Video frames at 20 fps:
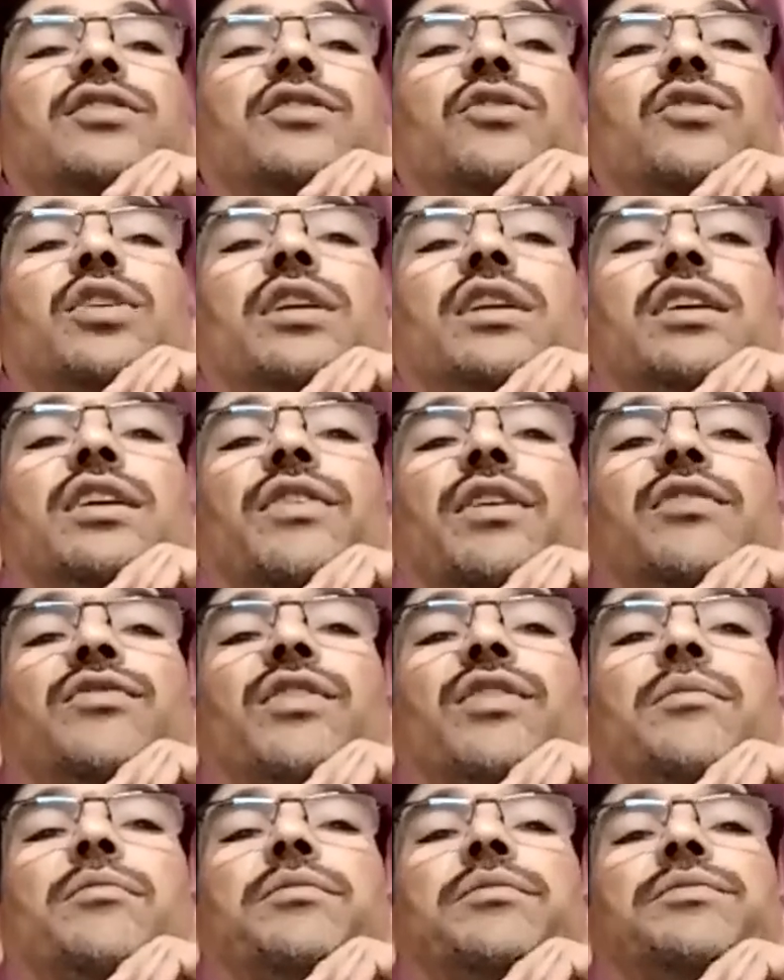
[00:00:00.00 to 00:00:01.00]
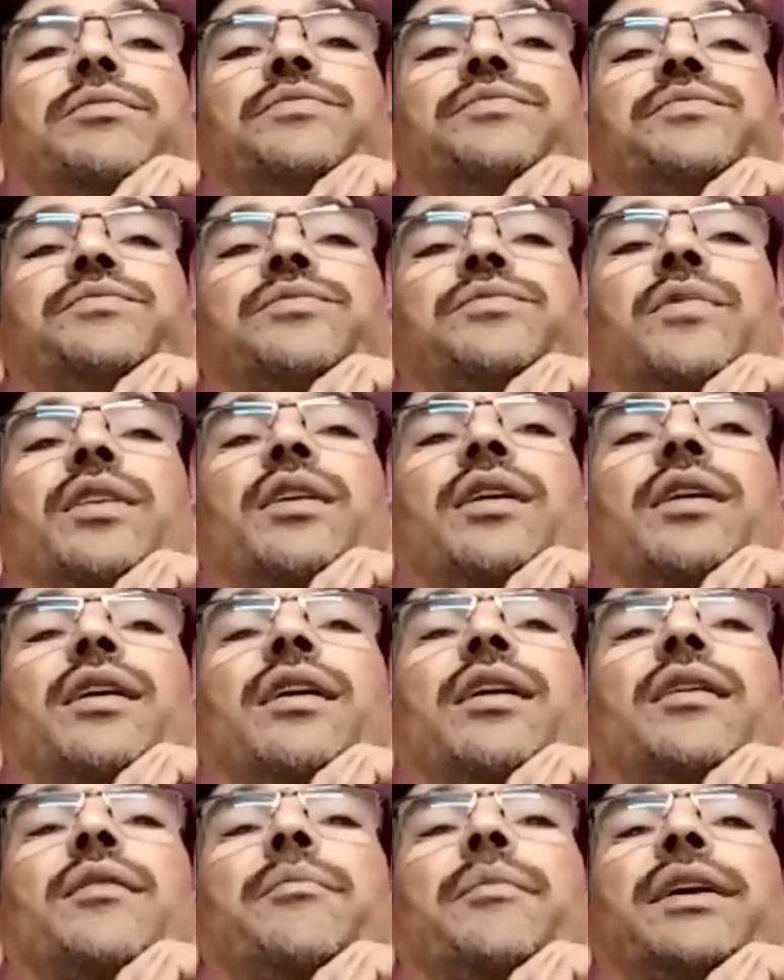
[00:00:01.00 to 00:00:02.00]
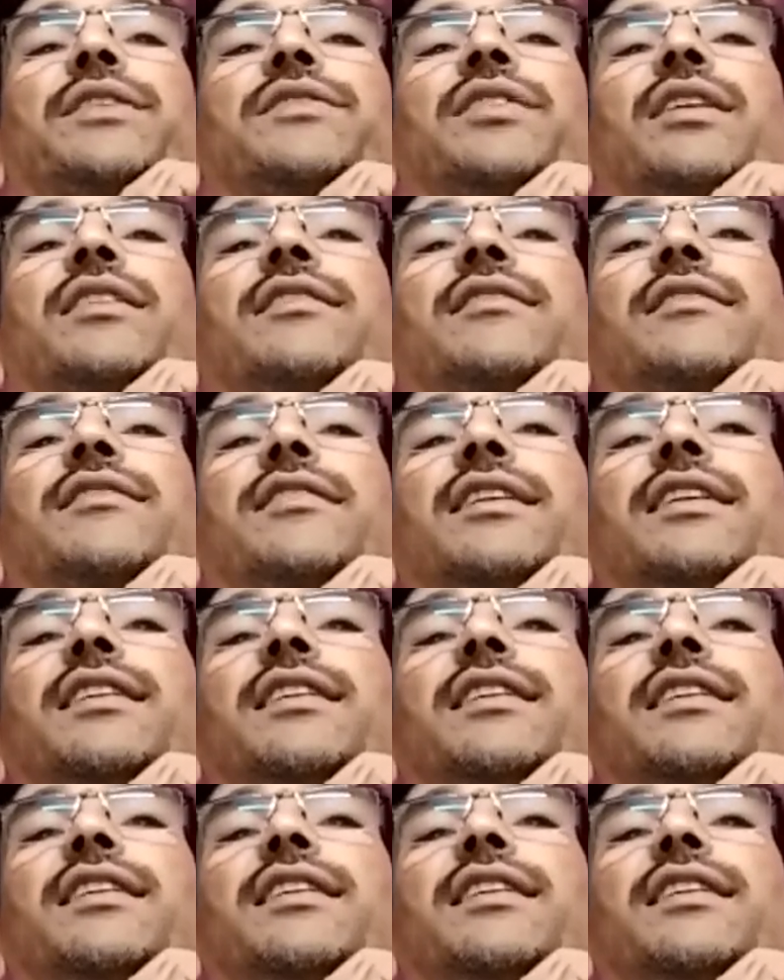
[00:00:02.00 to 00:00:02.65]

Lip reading: So it differ from measures